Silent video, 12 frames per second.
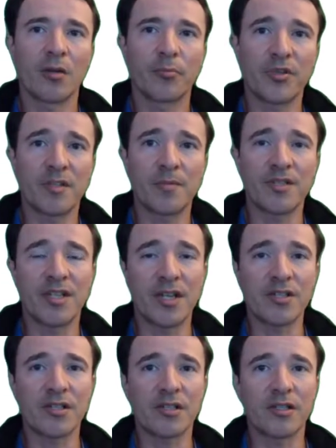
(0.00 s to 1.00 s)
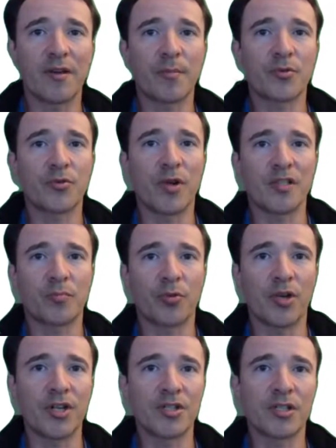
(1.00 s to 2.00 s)
Precipitation,
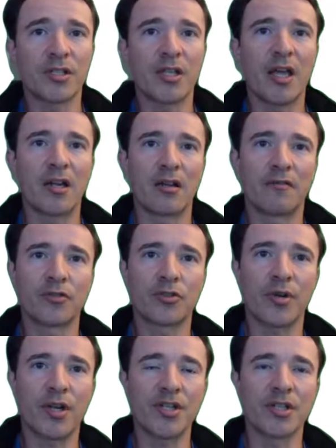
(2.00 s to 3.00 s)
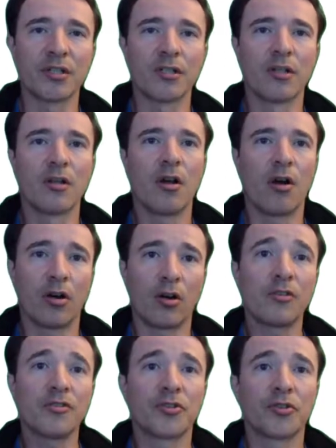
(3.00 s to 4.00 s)
evapotranspiration, and infiltration are
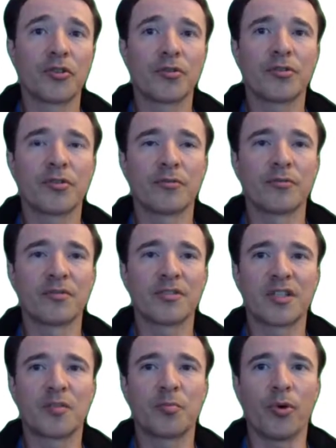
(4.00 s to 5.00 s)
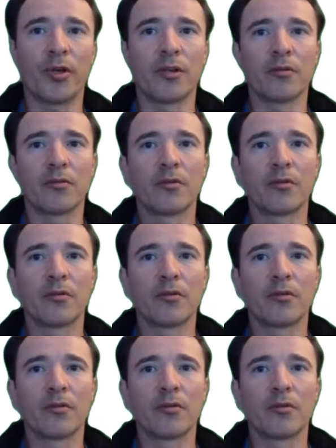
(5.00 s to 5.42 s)
also new to 6.0.